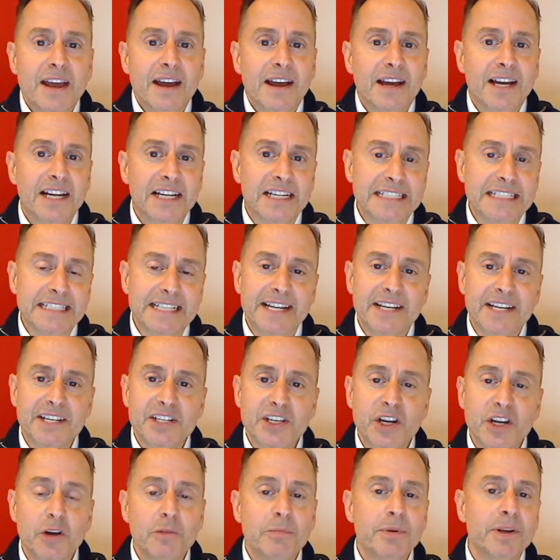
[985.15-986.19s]
Let us
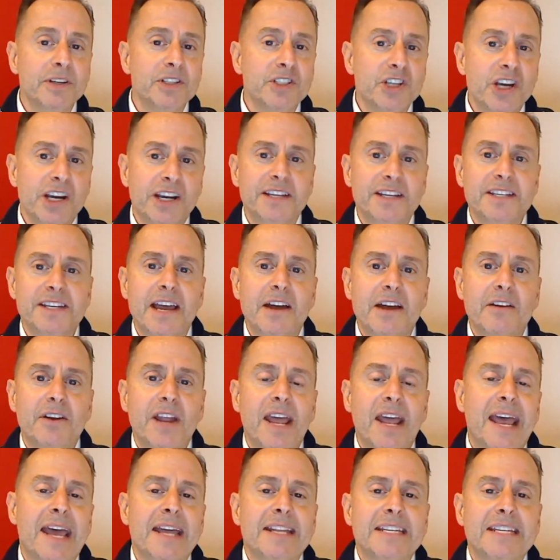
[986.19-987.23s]
know, but check us out
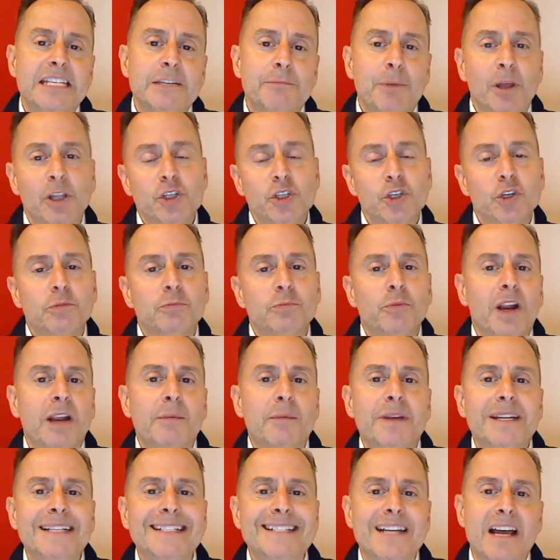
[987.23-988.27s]
at
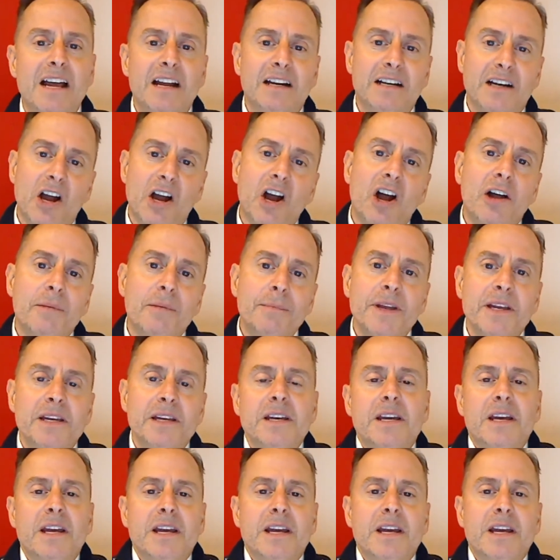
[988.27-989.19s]
spencerbrenneman.com.